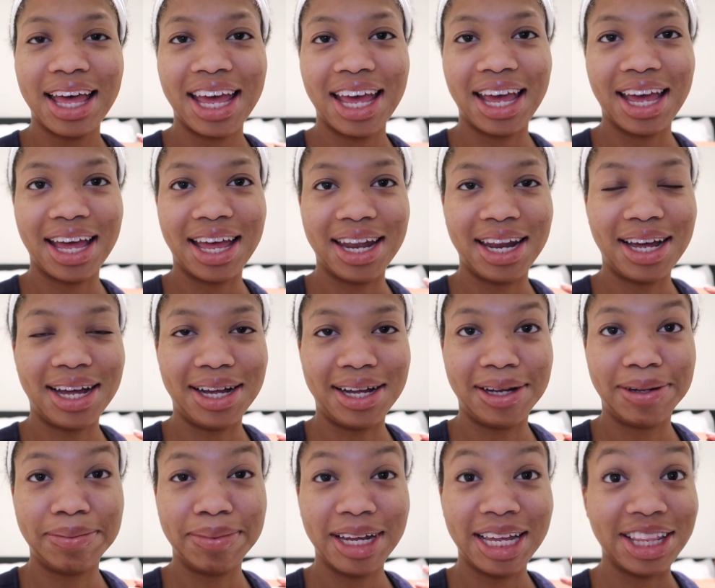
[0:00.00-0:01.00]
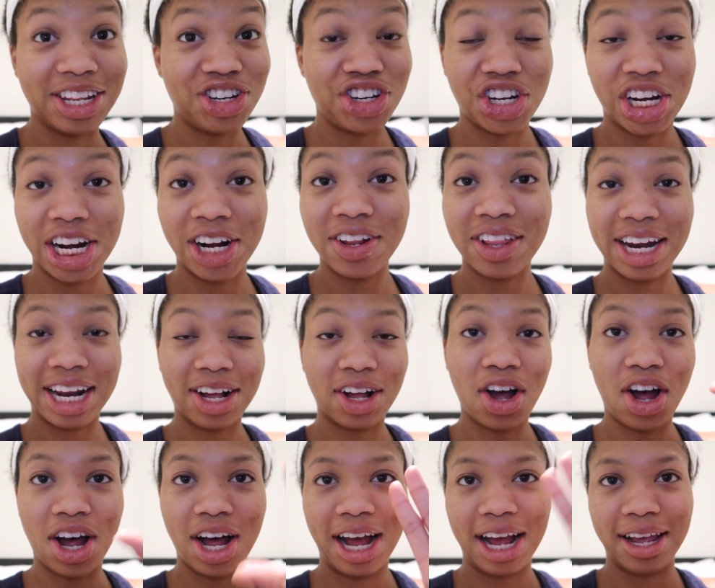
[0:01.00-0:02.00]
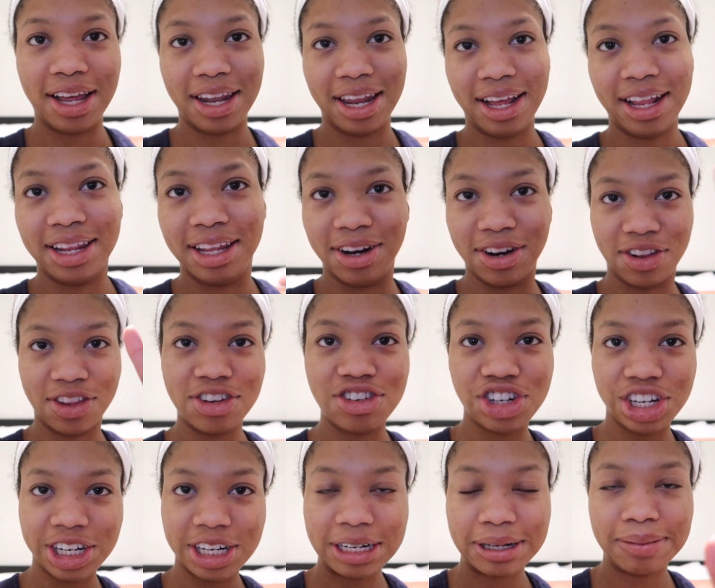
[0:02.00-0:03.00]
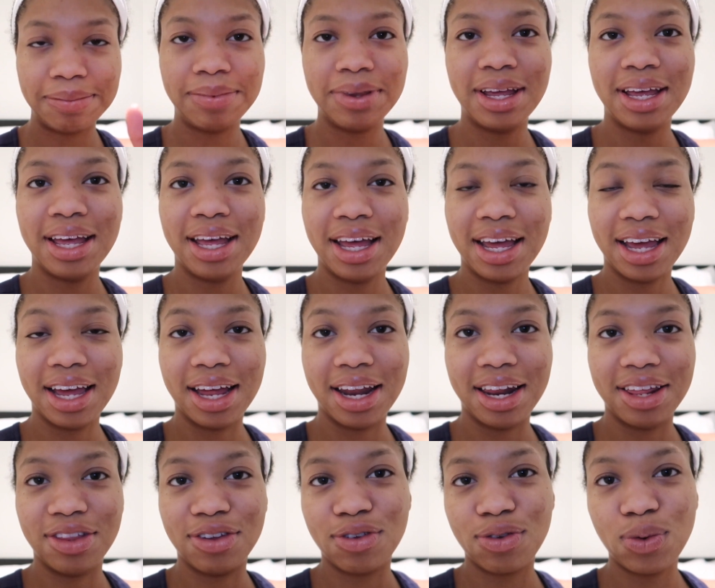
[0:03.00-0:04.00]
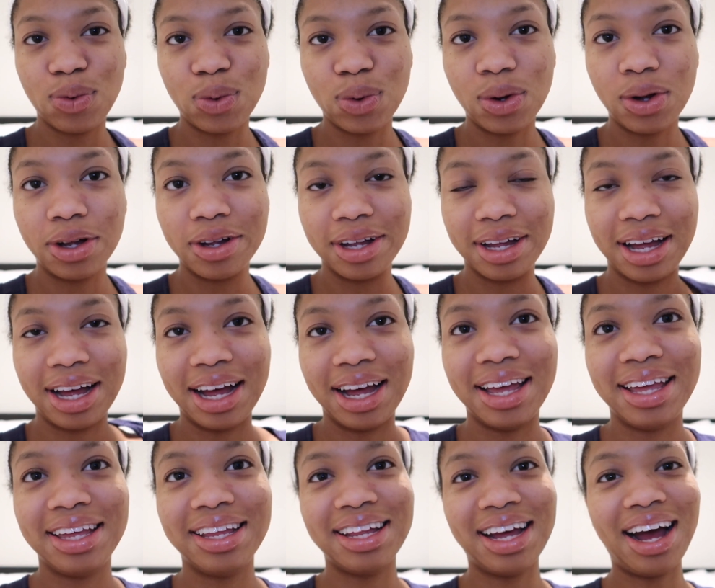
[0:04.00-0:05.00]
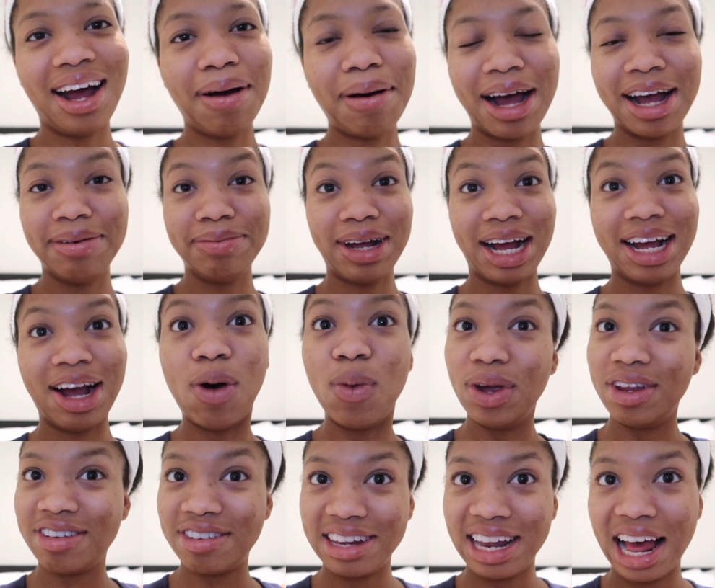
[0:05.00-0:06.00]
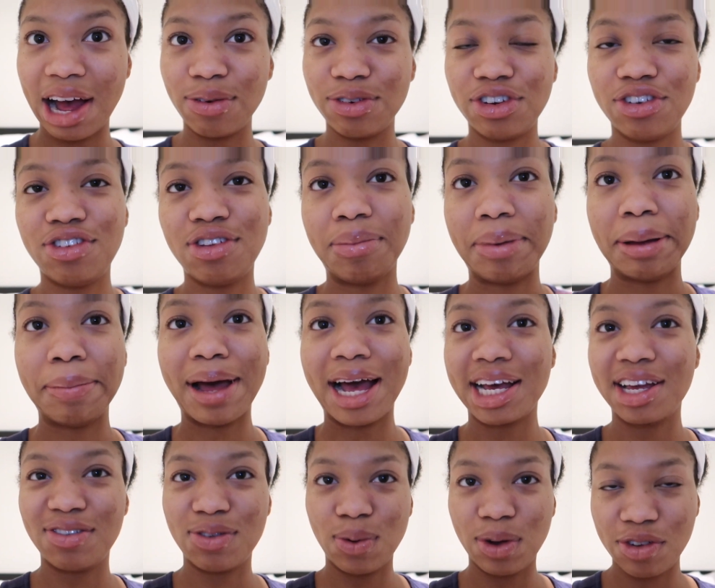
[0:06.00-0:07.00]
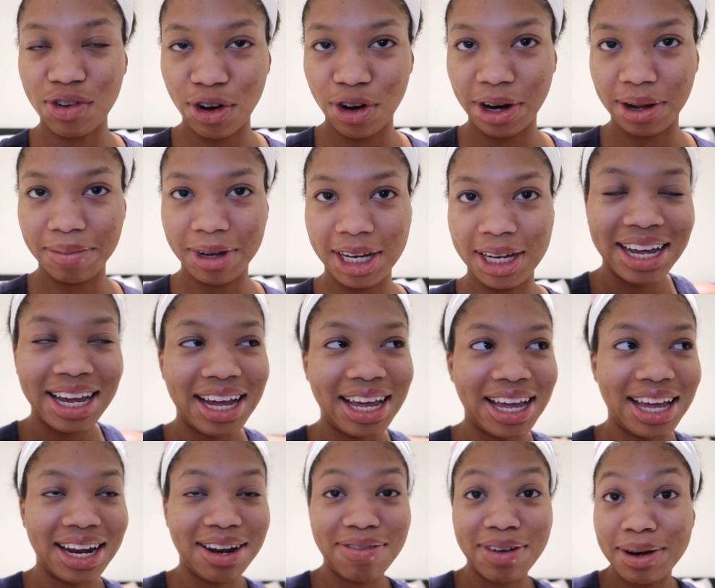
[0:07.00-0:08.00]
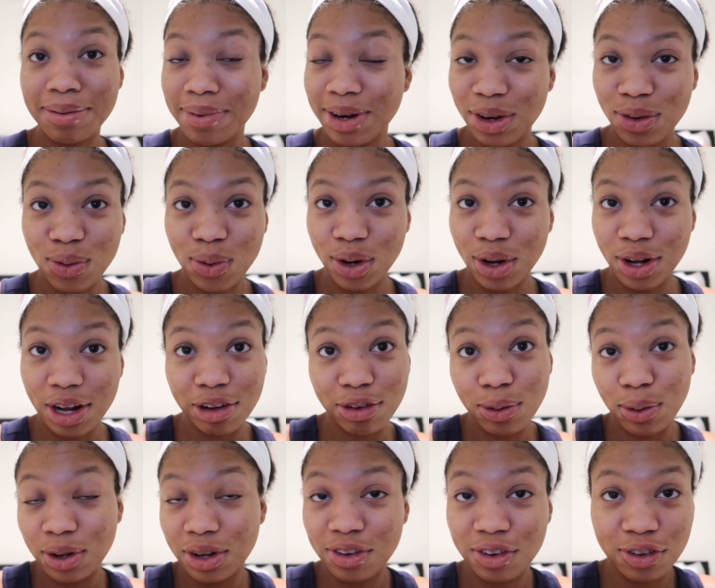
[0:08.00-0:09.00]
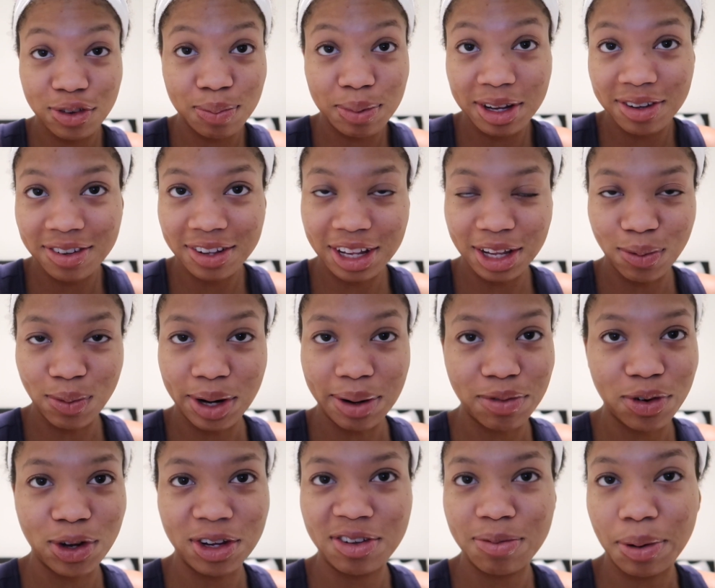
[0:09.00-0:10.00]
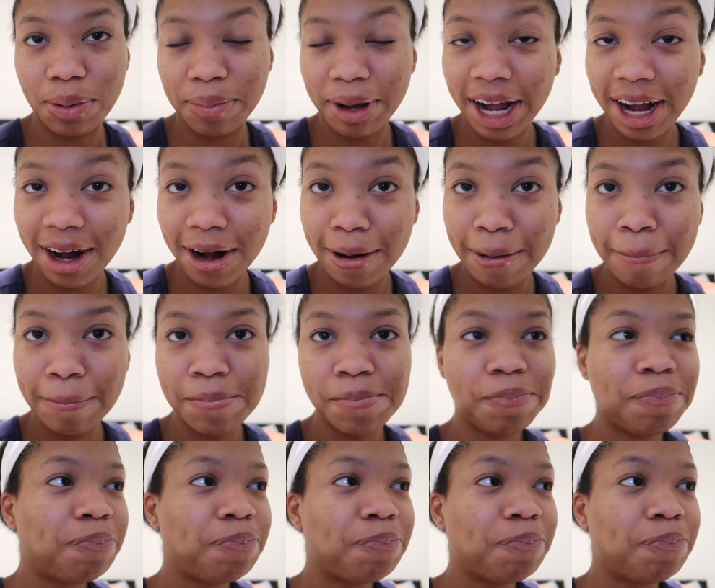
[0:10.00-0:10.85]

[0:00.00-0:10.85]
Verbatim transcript: and um in the chair that i got i could like lean on the chair and in the stool i I, I always slouch and so my back is always hurting me and if anybody's going to law school this is basically what i'm doing to prepare